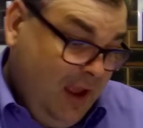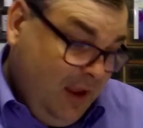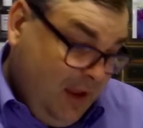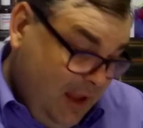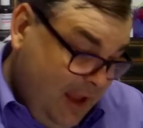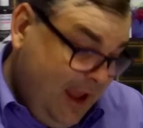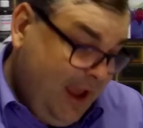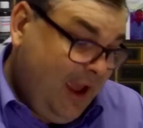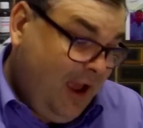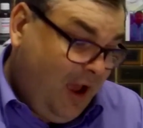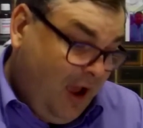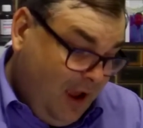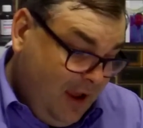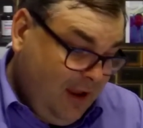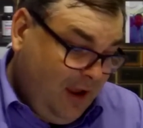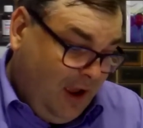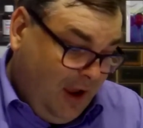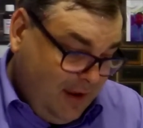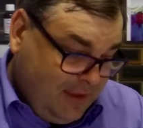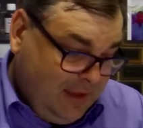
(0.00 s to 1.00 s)
Yeah,
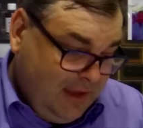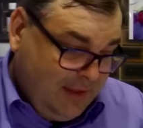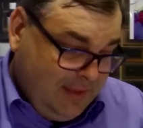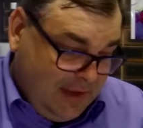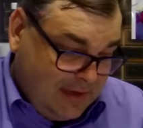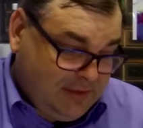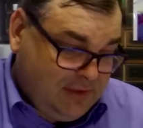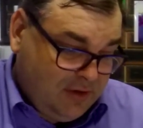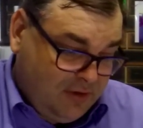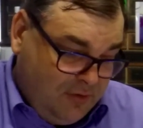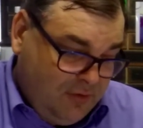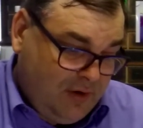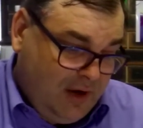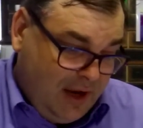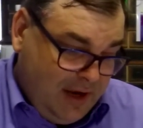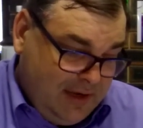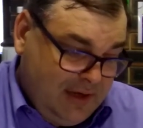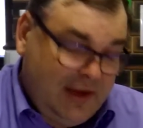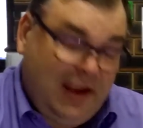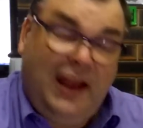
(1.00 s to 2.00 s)
I think that's a good
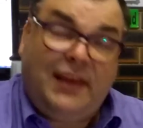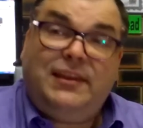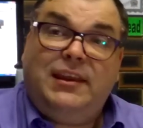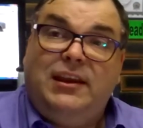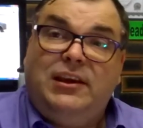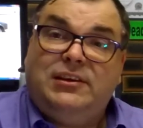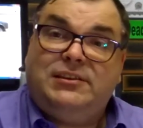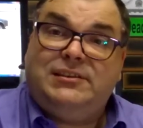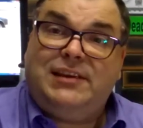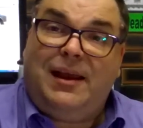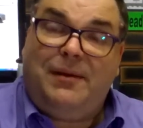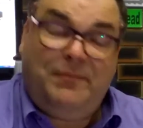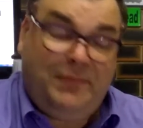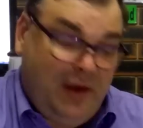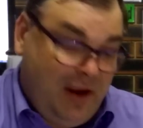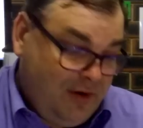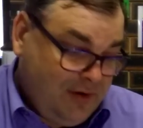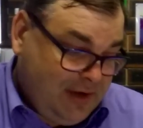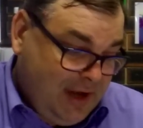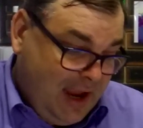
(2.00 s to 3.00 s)
idea. I think a sub
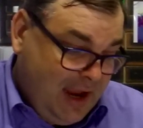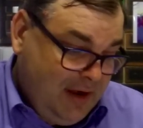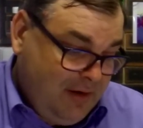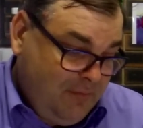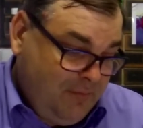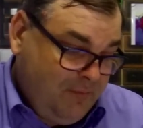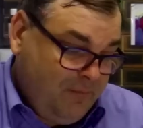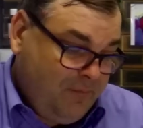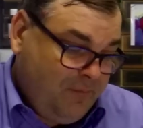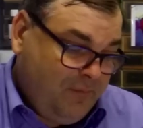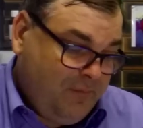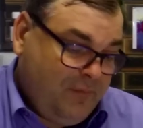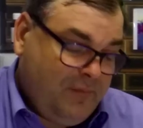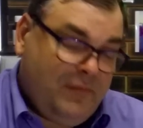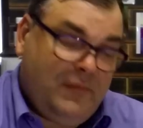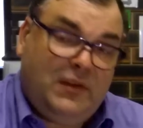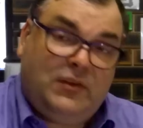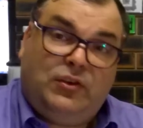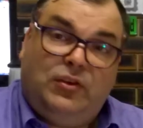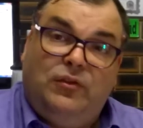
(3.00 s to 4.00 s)
no date,
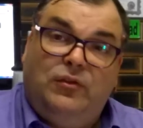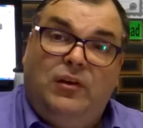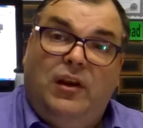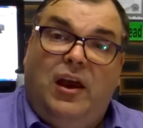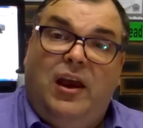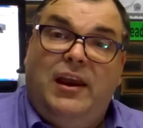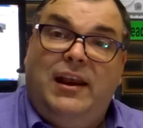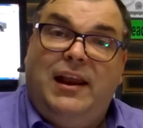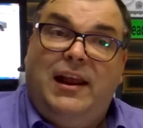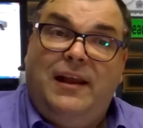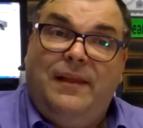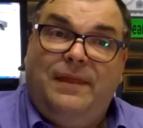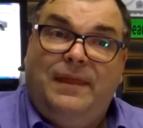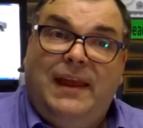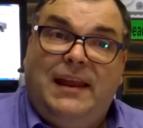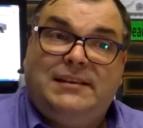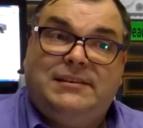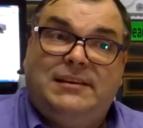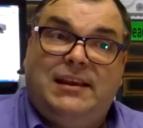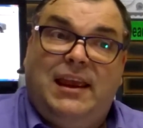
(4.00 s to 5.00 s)
two liner,
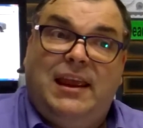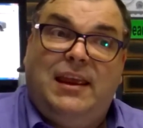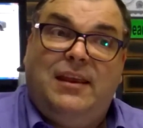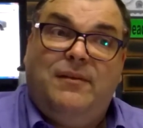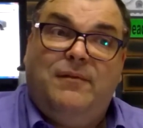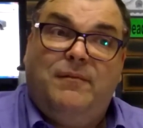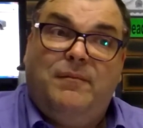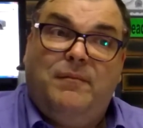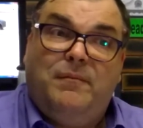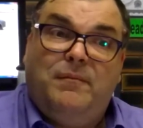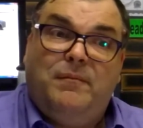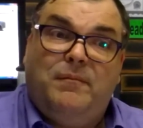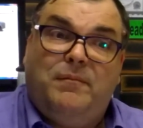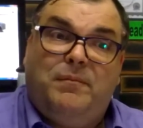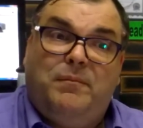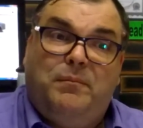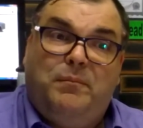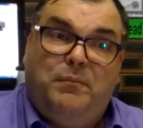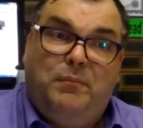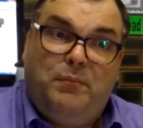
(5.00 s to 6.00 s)
that's a
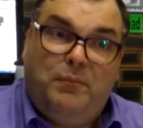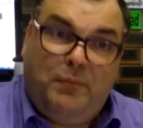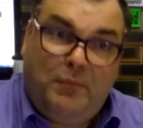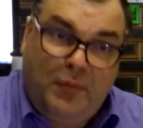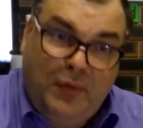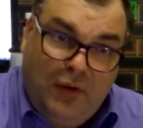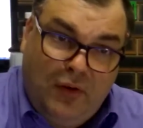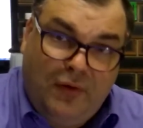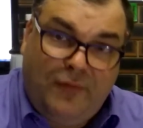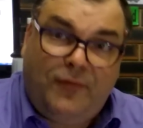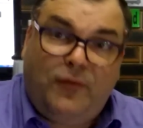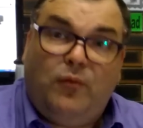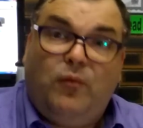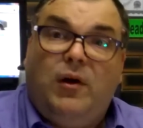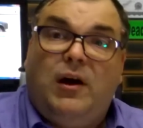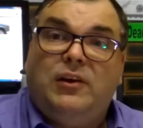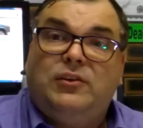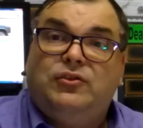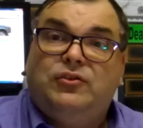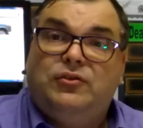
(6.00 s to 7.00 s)
beautiful
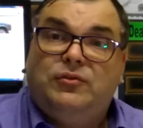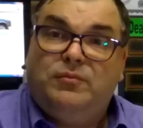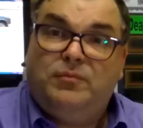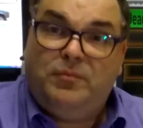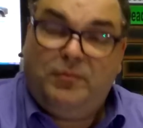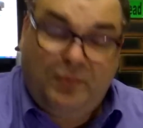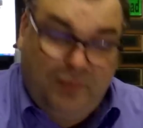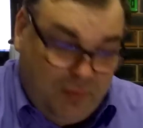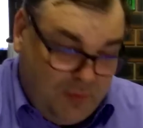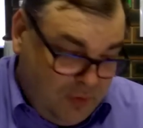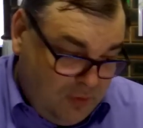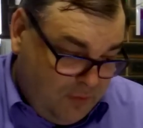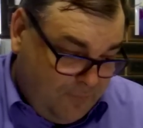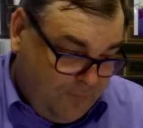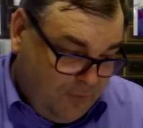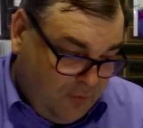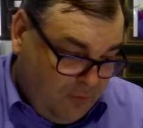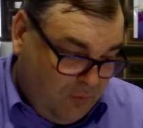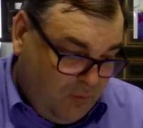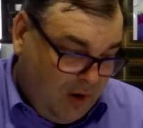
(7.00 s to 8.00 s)
watch.
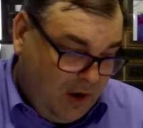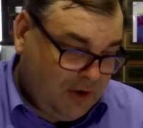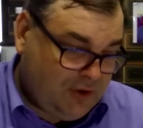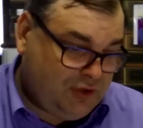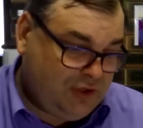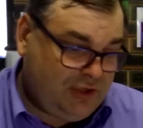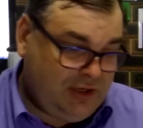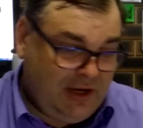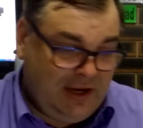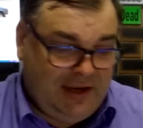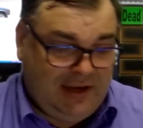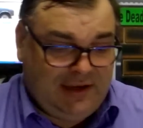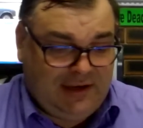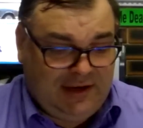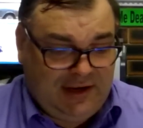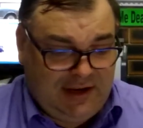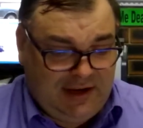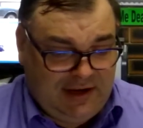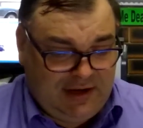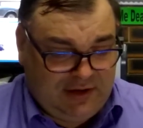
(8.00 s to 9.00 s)
Beautiful watch
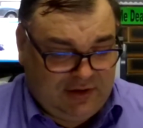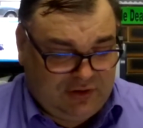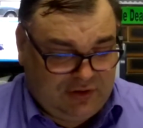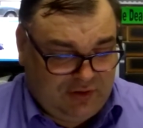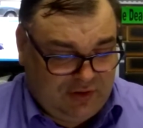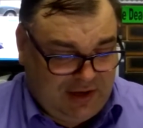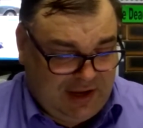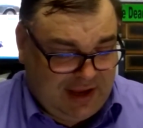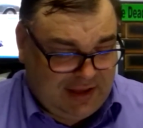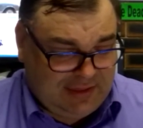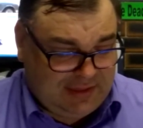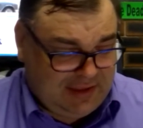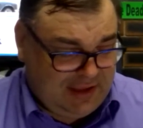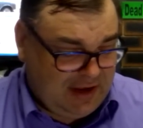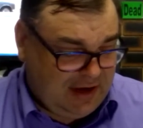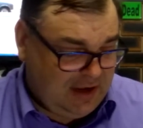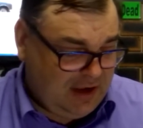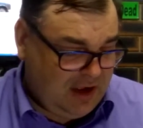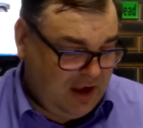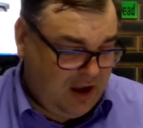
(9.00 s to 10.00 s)
indeed to get
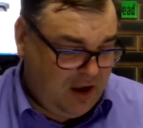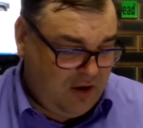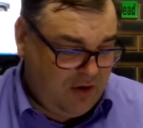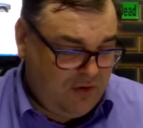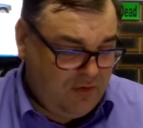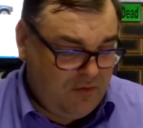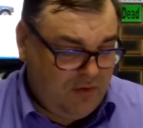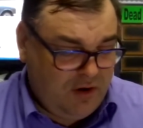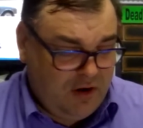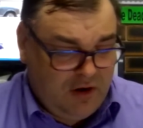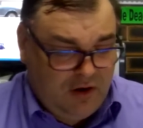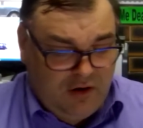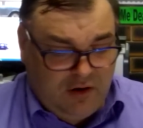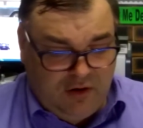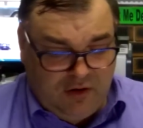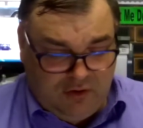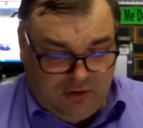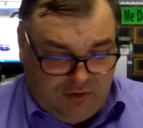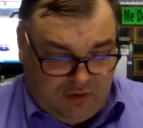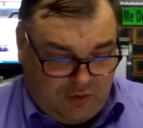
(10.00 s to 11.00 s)
there. No
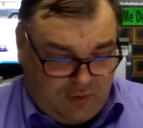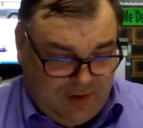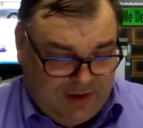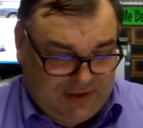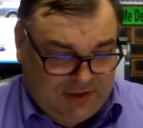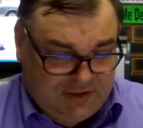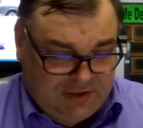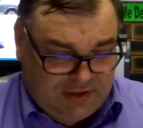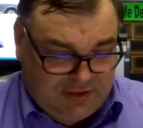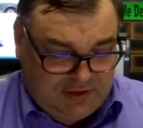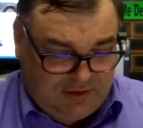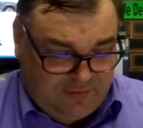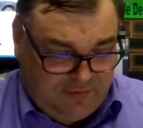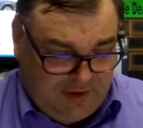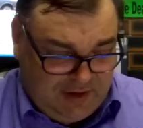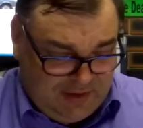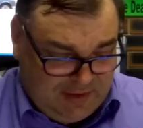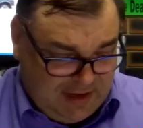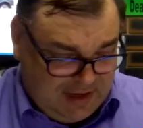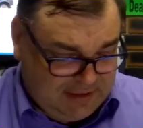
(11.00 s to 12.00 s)
questions of
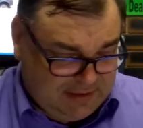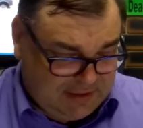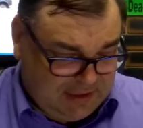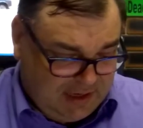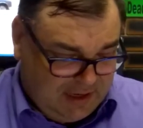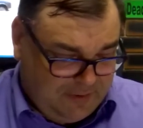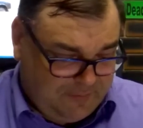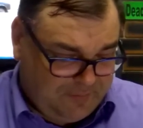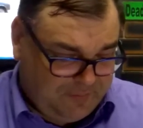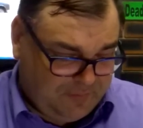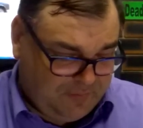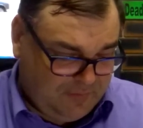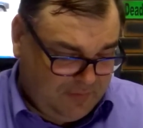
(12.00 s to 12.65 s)
it. Actually,